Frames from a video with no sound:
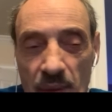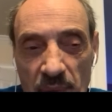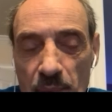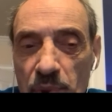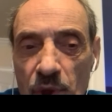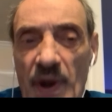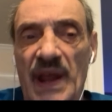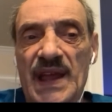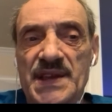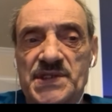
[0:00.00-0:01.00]

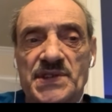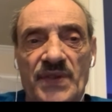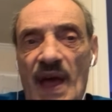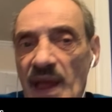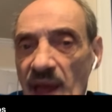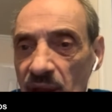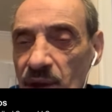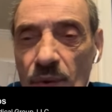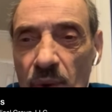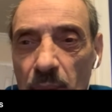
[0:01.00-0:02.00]
impurities that get
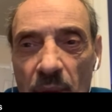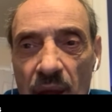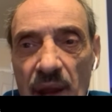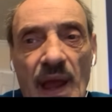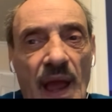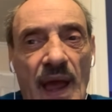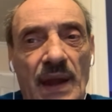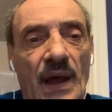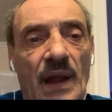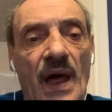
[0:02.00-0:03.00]
into our body.
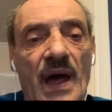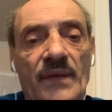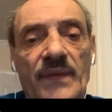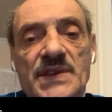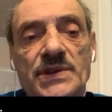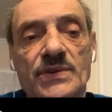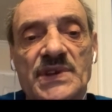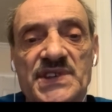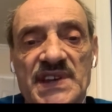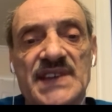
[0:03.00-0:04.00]
And a lot of these new
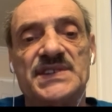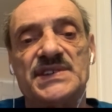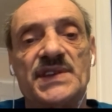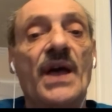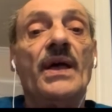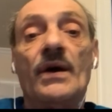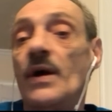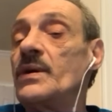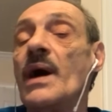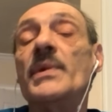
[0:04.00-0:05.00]
diseases
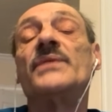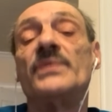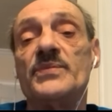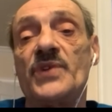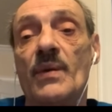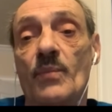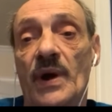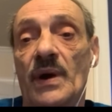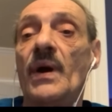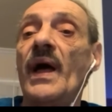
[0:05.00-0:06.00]
are coming from somewhere.